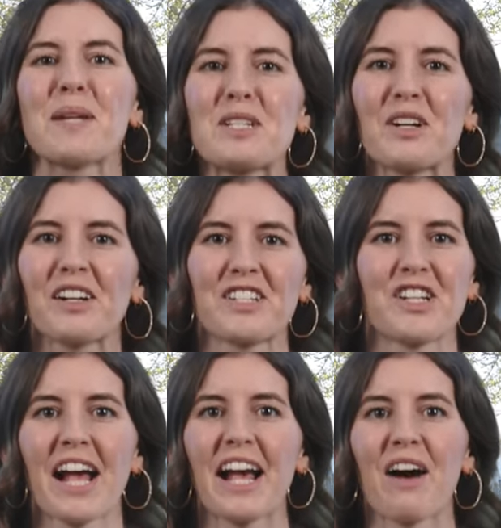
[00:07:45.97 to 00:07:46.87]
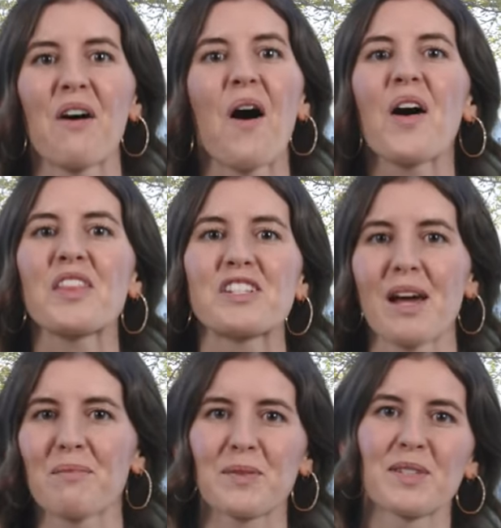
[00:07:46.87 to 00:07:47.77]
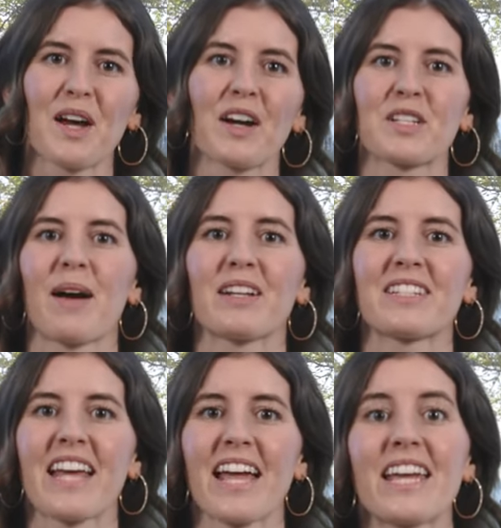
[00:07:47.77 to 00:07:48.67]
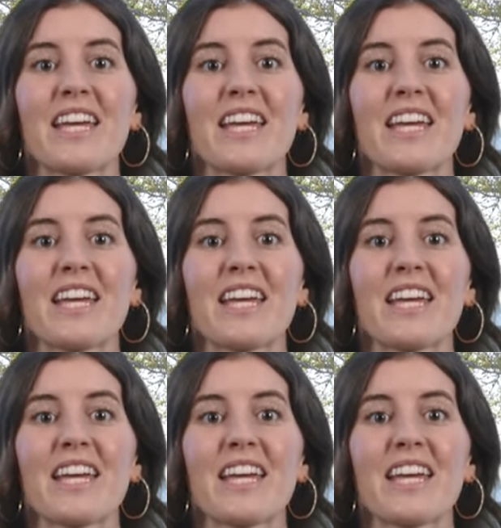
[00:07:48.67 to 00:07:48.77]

Be sure to check out all the gems we talked about today